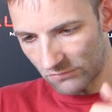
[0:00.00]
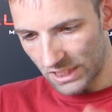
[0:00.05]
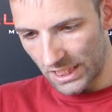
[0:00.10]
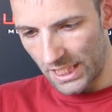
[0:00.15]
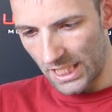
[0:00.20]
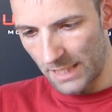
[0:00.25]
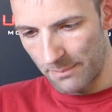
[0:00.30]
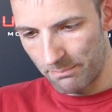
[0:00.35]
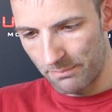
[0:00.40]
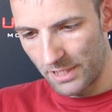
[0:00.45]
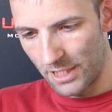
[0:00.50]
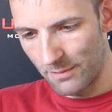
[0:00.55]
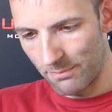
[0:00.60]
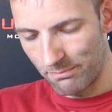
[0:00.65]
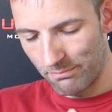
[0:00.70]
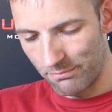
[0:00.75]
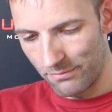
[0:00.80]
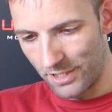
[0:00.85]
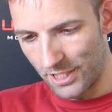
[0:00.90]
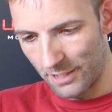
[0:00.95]

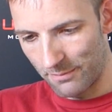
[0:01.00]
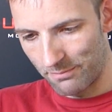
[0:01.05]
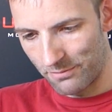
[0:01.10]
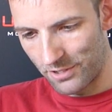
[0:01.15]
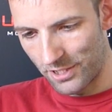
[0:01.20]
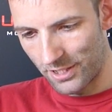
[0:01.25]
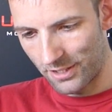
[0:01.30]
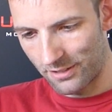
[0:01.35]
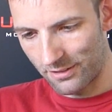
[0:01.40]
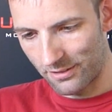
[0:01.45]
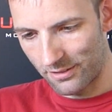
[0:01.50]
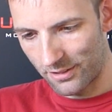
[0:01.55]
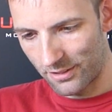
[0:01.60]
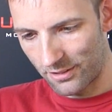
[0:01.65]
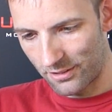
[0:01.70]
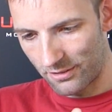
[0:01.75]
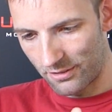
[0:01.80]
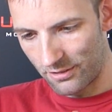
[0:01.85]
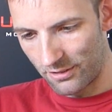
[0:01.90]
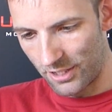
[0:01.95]
Yep, check.
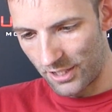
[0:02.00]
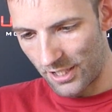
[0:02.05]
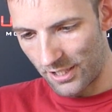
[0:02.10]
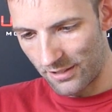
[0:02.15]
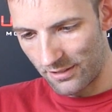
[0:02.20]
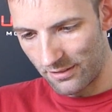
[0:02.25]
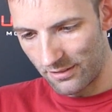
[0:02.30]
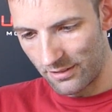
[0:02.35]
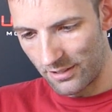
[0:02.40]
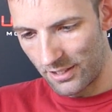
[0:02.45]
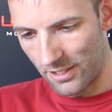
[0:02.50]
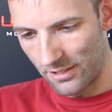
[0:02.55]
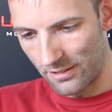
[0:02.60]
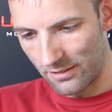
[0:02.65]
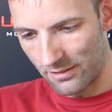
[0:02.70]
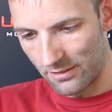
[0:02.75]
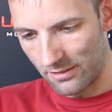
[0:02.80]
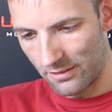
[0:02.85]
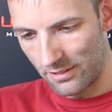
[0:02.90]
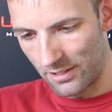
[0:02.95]
Did
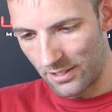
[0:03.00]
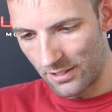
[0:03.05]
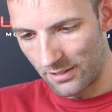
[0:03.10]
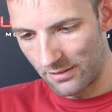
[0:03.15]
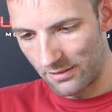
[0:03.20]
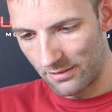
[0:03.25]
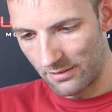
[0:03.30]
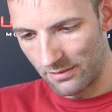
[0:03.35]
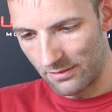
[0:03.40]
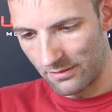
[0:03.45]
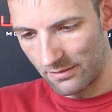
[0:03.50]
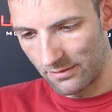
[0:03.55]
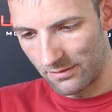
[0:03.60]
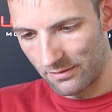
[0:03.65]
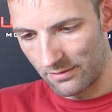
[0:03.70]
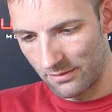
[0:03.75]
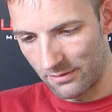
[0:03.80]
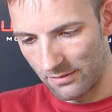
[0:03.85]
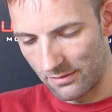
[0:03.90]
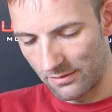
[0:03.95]
it.
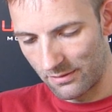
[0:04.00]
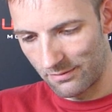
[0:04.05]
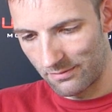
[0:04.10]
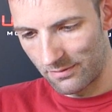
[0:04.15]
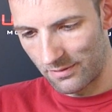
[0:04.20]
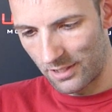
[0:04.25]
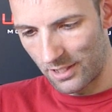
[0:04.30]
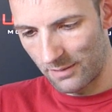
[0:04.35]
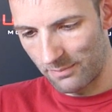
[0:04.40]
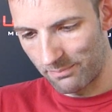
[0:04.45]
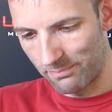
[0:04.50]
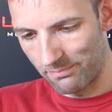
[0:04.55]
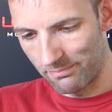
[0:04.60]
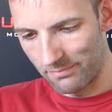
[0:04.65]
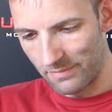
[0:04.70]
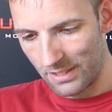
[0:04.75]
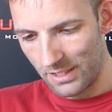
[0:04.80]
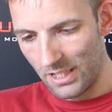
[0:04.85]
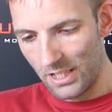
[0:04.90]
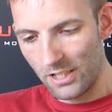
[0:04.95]
Yep.
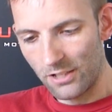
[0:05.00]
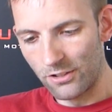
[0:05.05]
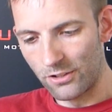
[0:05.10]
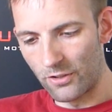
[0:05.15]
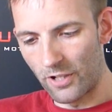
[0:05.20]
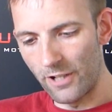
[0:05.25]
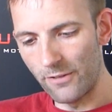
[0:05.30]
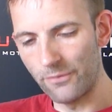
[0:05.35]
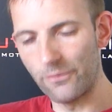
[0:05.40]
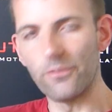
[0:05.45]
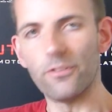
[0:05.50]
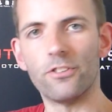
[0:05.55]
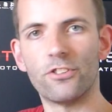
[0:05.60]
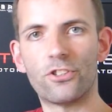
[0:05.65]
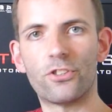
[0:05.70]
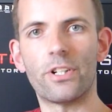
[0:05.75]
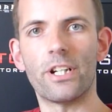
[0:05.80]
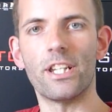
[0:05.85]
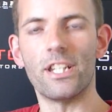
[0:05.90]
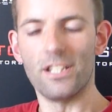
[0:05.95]

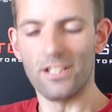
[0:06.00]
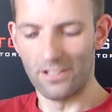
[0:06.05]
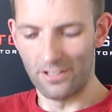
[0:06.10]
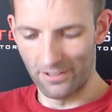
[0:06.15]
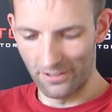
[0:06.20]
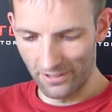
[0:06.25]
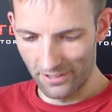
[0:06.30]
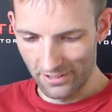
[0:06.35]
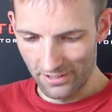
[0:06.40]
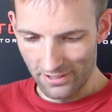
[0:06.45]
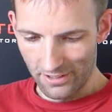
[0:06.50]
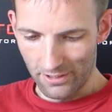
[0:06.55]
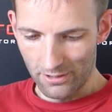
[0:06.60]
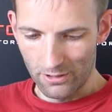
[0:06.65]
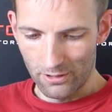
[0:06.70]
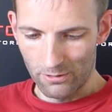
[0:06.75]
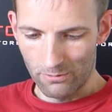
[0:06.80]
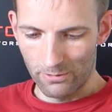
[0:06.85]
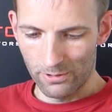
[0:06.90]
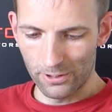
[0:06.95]
Drivetrain.
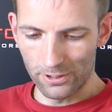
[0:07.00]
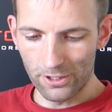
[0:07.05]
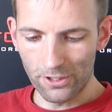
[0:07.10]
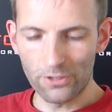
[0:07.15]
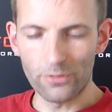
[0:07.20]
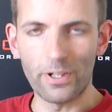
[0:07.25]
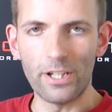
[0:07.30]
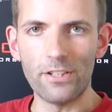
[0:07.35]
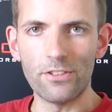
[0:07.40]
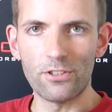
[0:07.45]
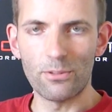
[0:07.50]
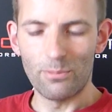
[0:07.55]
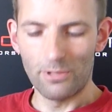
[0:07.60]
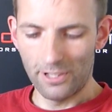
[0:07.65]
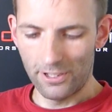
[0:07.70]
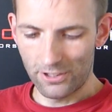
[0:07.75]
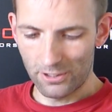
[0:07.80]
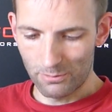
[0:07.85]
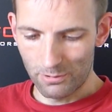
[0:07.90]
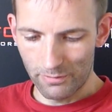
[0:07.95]
We're not a train
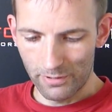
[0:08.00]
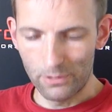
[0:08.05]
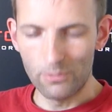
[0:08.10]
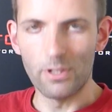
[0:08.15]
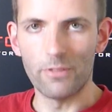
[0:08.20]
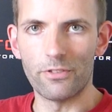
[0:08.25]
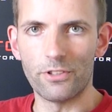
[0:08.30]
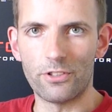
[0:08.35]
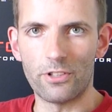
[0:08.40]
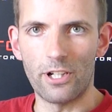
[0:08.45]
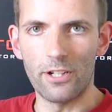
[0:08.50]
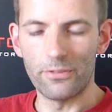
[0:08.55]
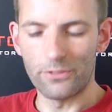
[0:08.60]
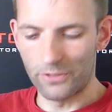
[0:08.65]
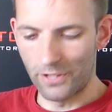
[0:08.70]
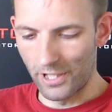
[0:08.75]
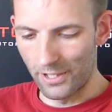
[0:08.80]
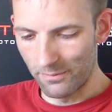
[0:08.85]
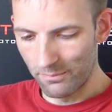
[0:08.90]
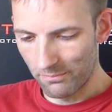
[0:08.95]
simulator, but we do have a
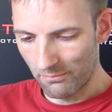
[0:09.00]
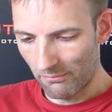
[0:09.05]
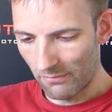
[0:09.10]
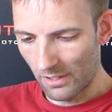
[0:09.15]
drivetrain.